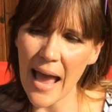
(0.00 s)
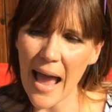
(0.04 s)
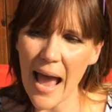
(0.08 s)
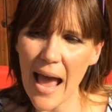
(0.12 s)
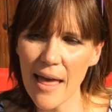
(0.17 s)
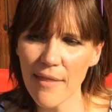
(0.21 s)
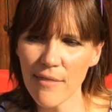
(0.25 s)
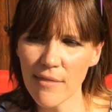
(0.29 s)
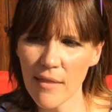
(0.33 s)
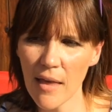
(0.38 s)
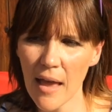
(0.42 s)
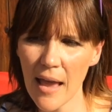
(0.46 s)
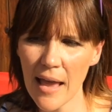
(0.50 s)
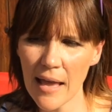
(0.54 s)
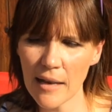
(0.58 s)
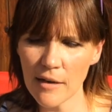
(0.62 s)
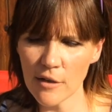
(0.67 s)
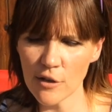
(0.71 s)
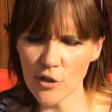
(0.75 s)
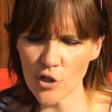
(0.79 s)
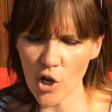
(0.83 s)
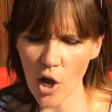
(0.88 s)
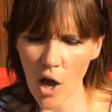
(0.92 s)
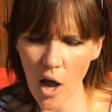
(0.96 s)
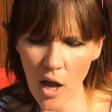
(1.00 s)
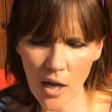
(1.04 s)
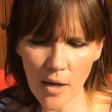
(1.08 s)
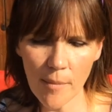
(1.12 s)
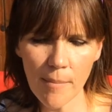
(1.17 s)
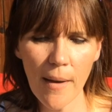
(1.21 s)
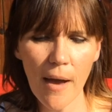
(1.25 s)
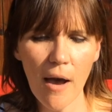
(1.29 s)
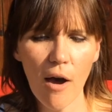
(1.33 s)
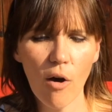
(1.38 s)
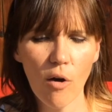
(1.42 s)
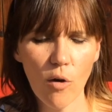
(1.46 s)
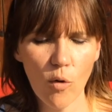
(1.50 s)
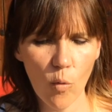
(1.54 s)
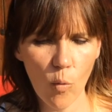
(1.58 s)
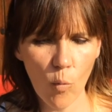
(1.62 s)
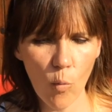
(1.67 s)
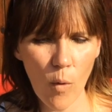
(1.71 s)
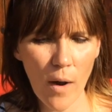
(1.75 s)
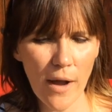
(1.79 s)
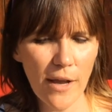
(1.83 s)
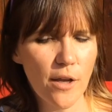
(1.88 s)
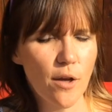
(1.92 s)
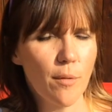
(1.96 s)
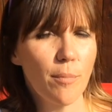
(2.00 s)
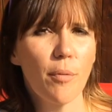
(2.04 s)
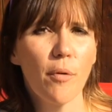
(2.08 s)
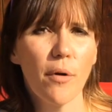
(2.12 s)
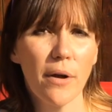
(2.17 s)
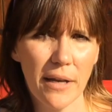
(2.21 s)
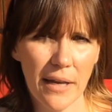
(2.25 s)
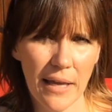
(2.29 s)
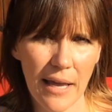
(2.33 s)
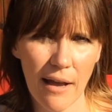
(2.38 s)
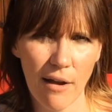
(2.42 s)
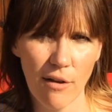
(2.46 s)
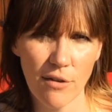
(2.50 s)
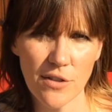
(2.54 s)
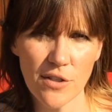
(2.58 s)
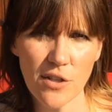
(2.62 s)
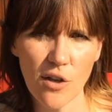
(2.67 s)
and talk about what you're pointing out.